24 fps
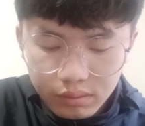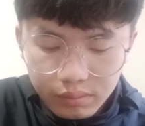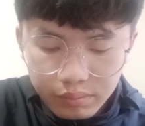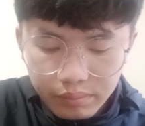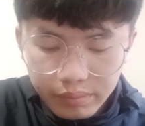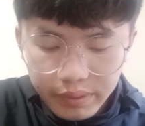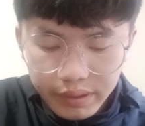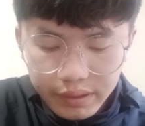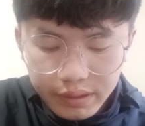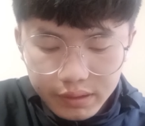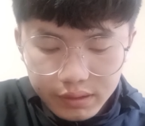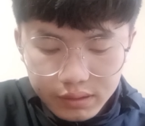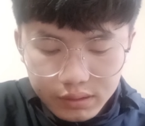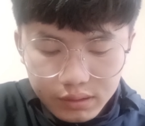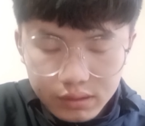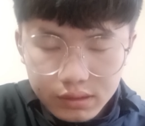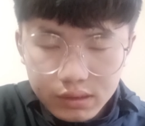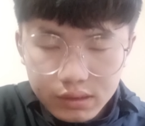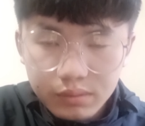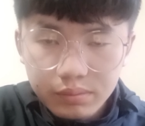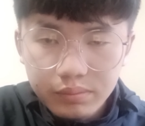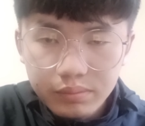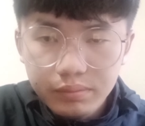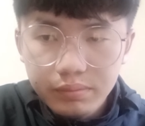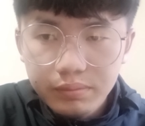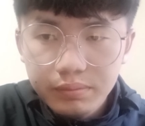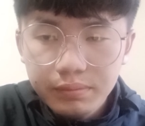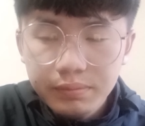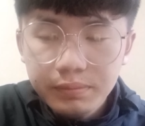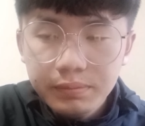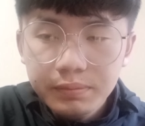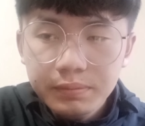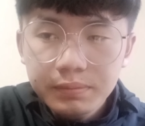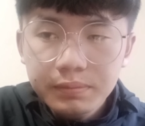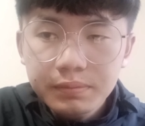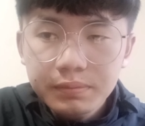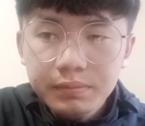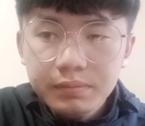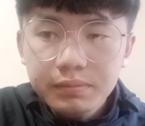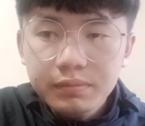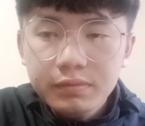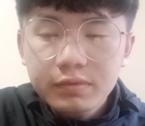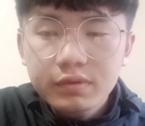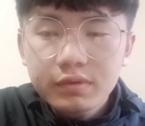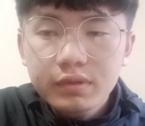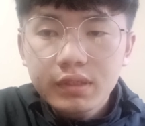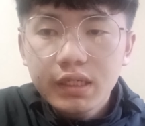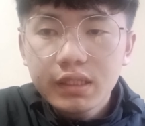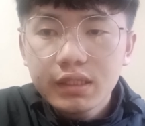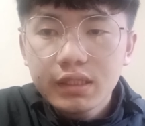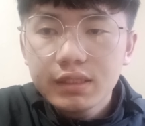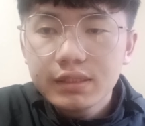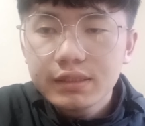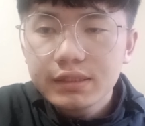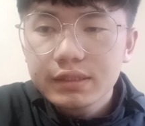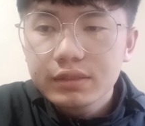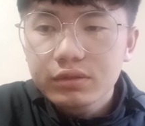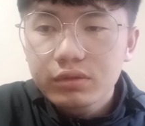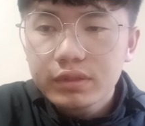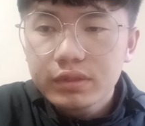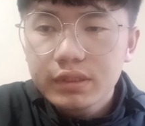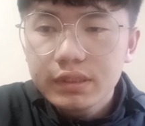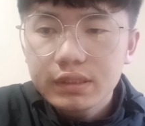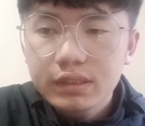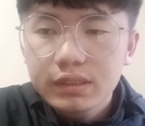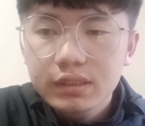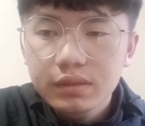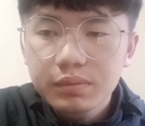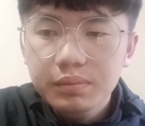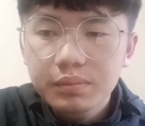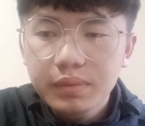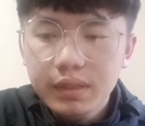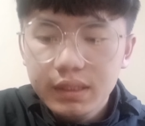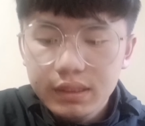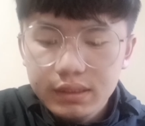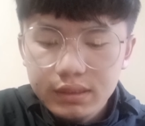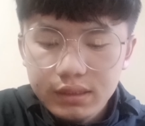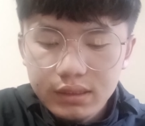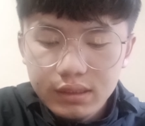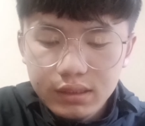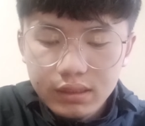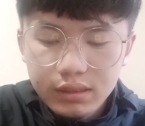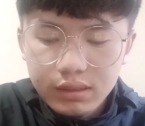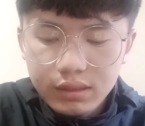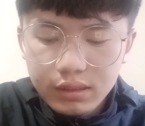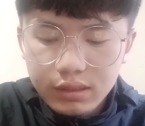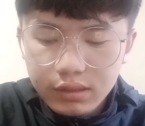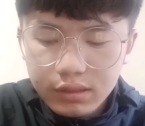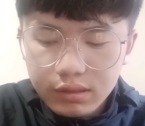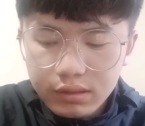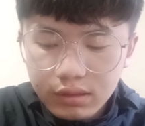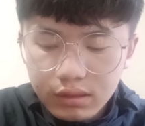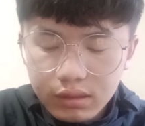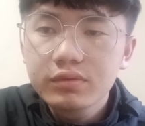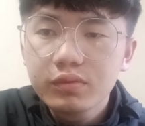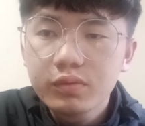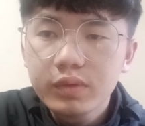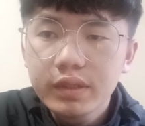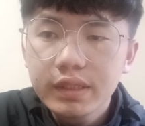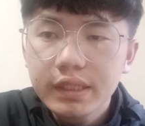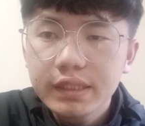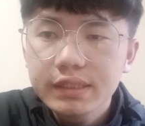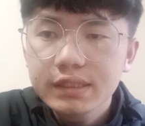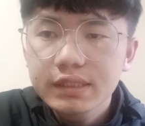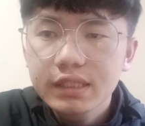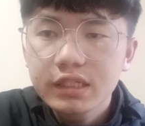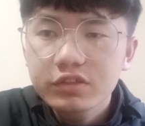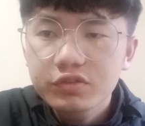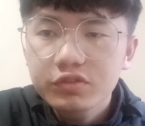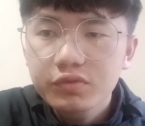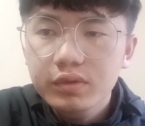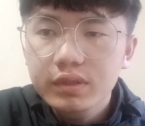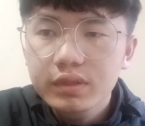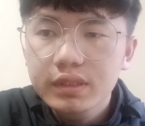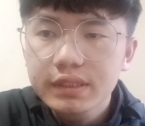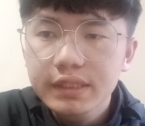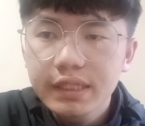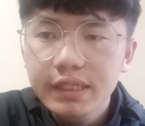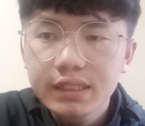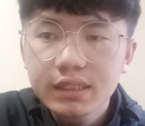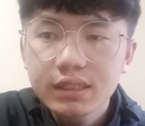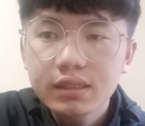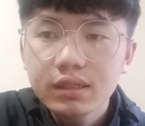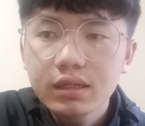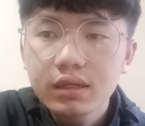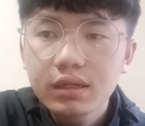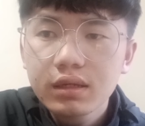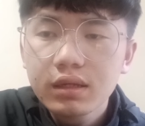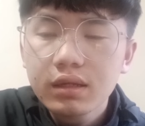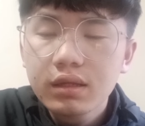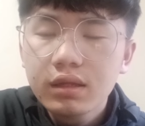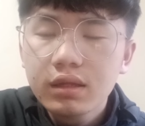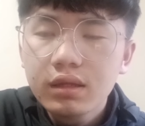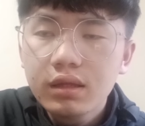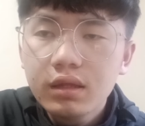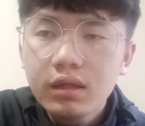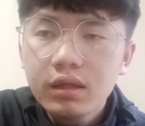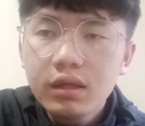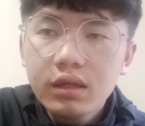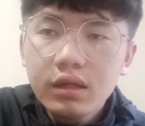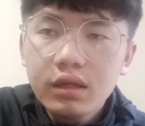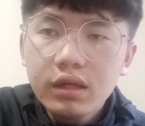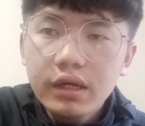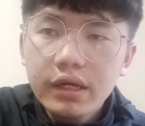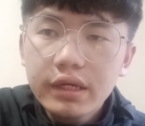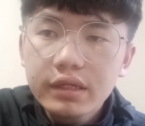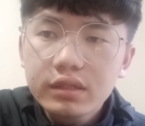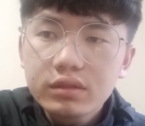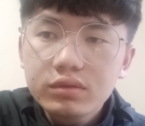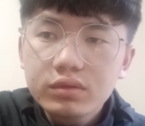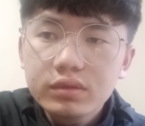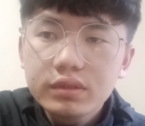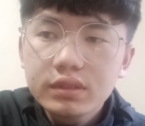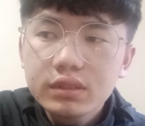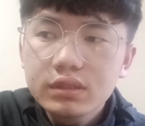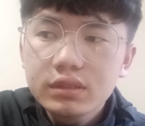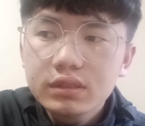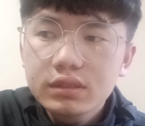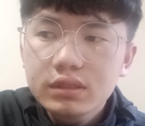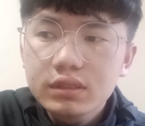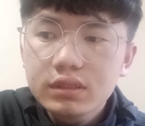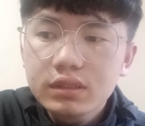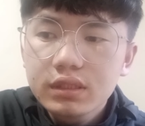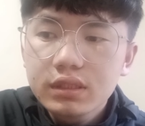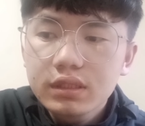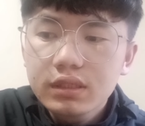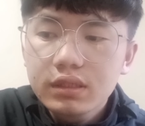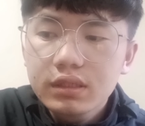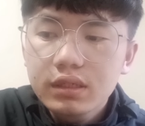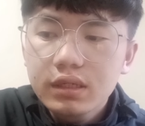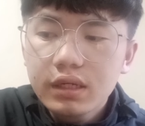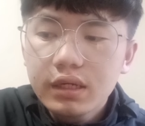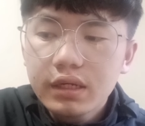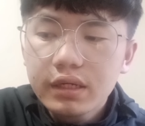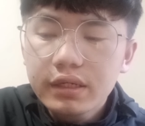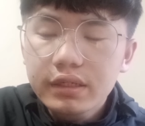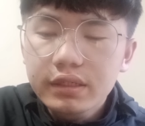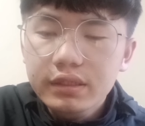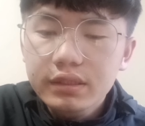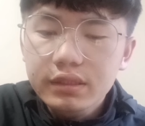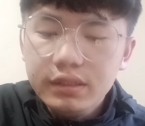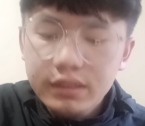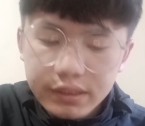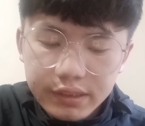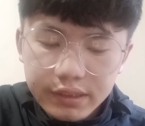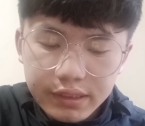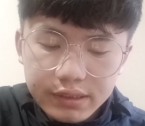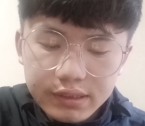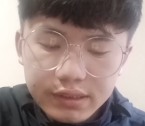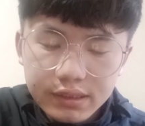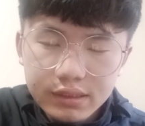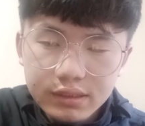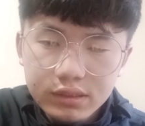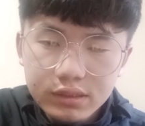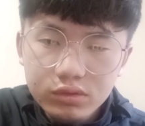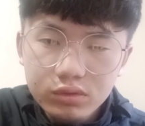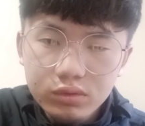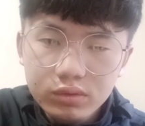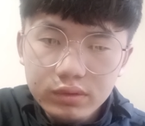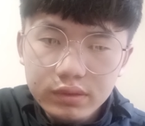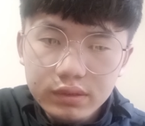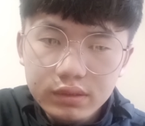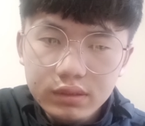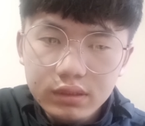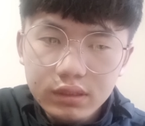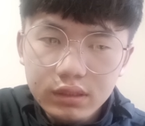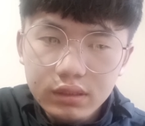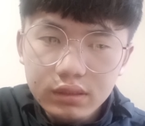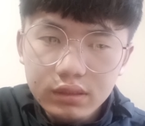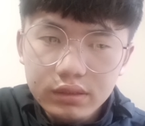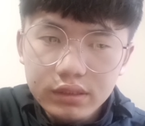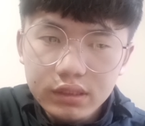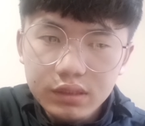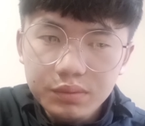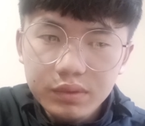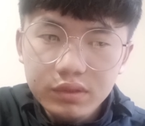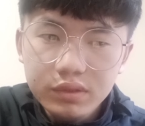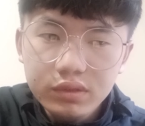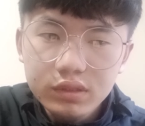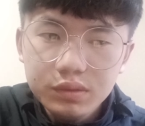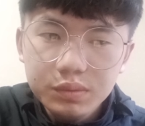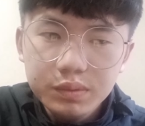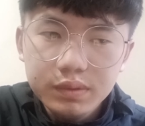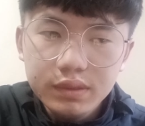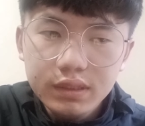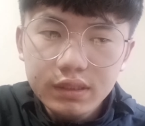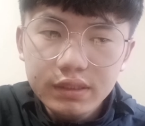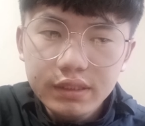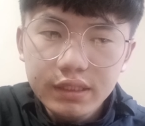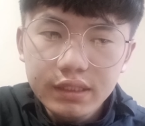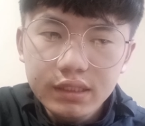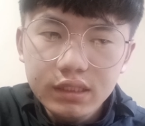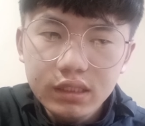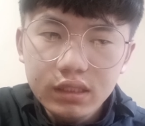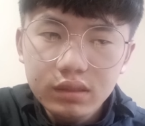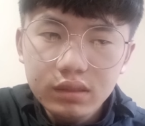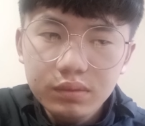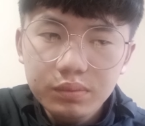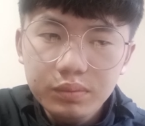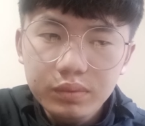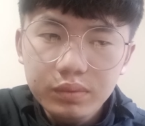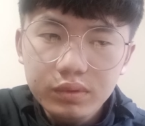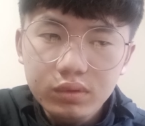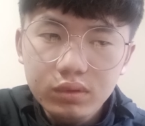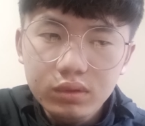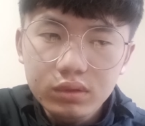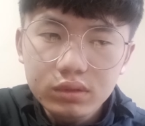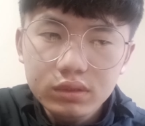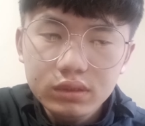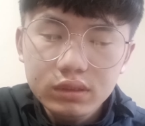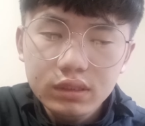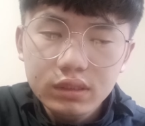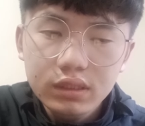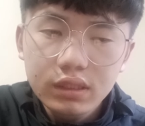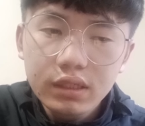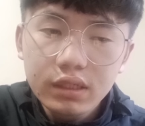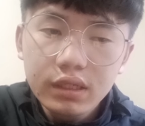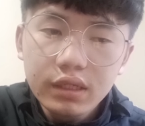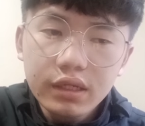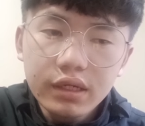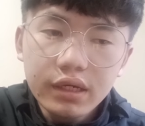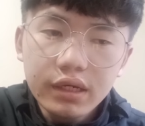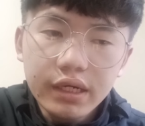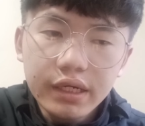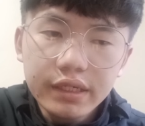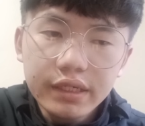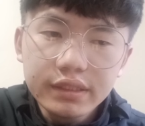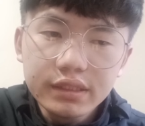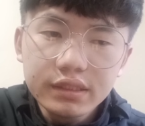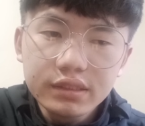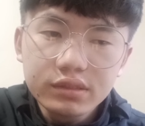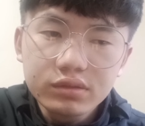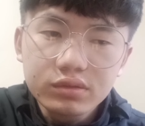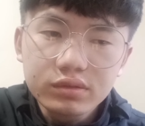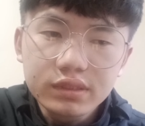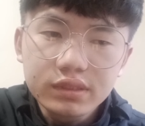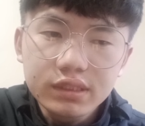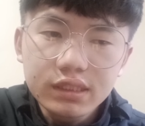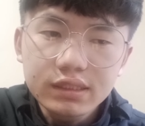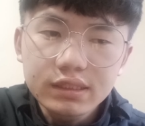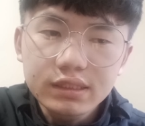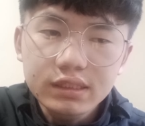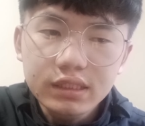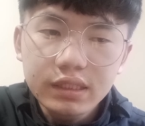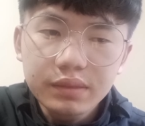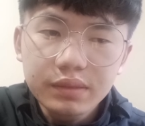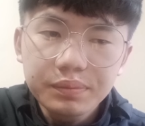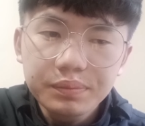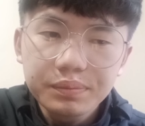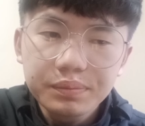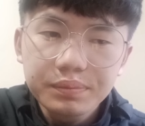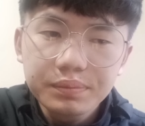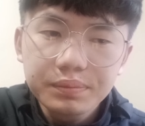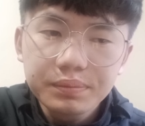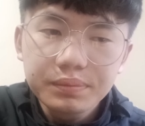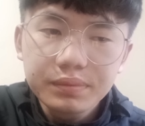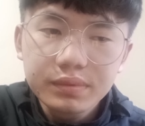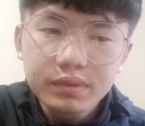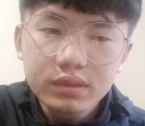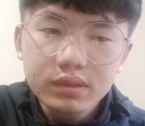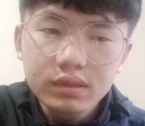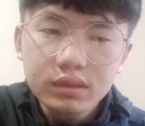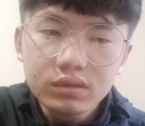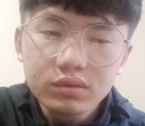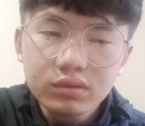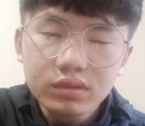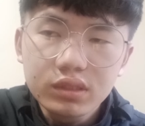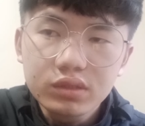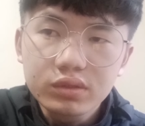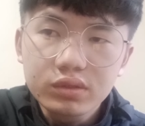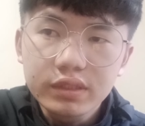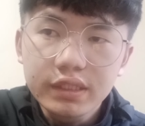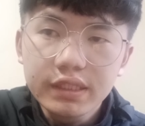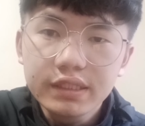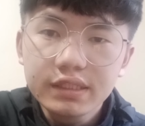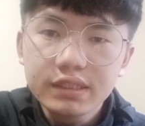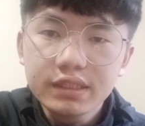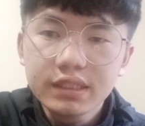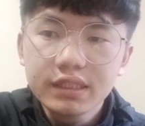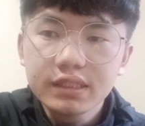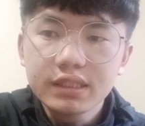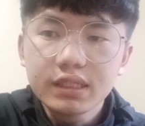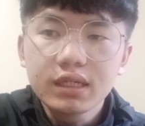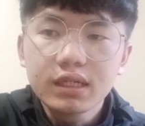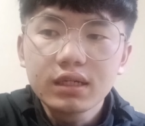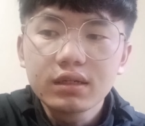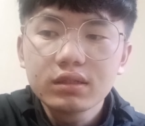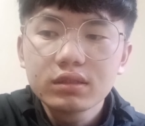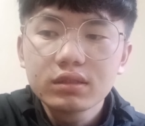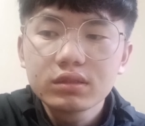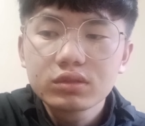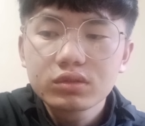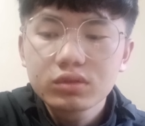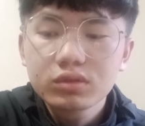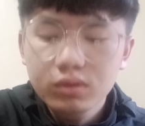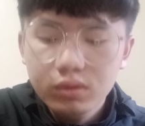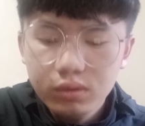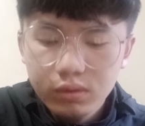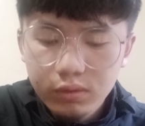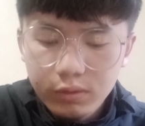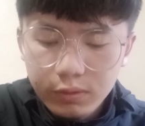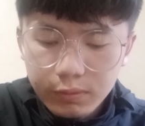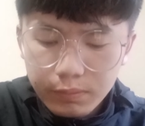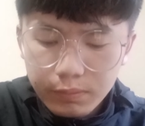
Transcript: make some analysis on it. But when I searched for the data, I couldn't get access to the German hospital data because I need to subscribe in order to get data. So